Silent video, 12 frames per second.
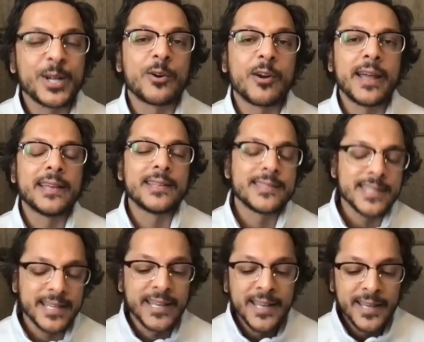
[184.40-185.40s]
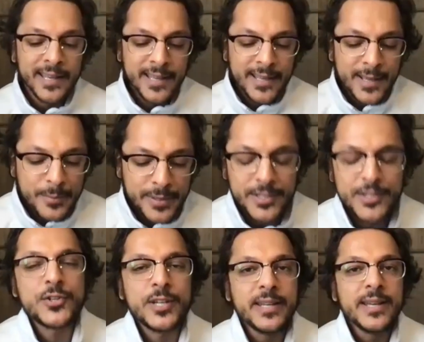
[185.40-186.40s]
crying and saying,
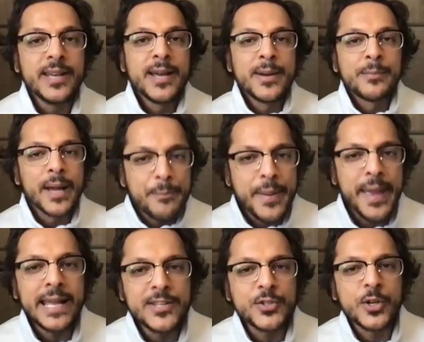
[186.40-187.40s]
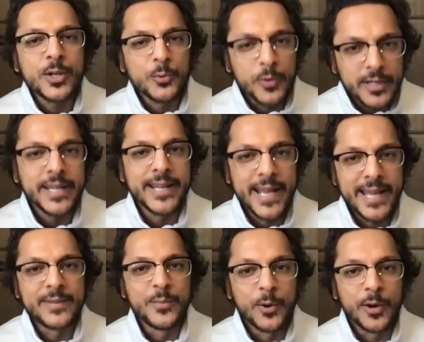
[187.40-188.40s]
Pitashi, my pants aren't working
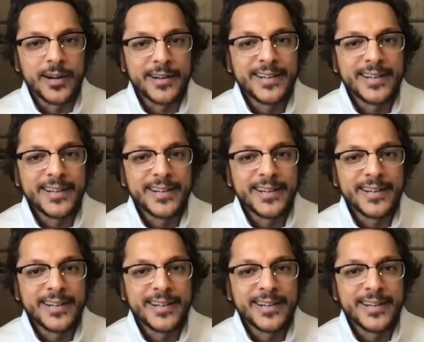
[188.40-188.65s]
anymore.